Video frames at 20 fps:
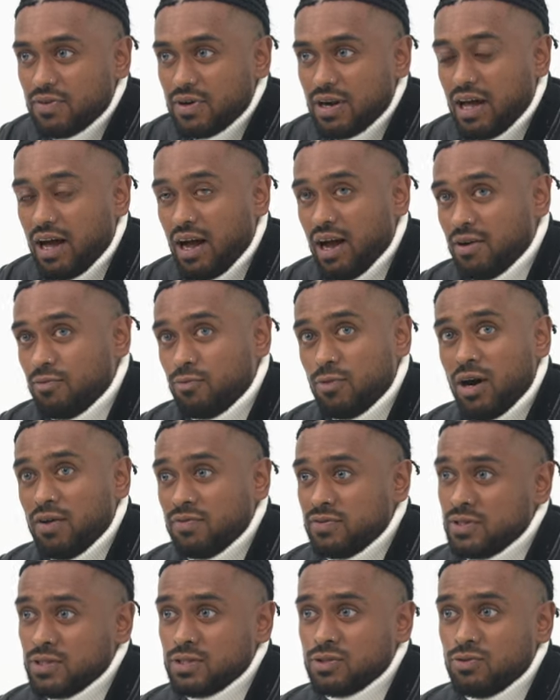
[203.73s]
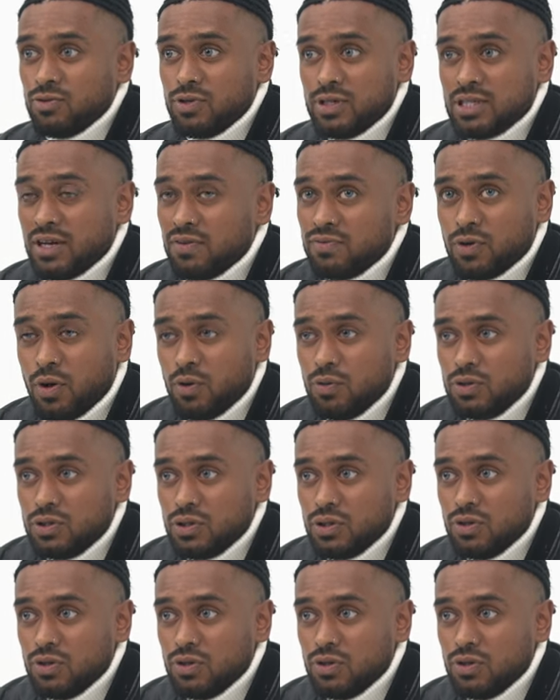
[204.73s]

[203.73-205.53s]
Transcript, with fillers: like what the stories I've told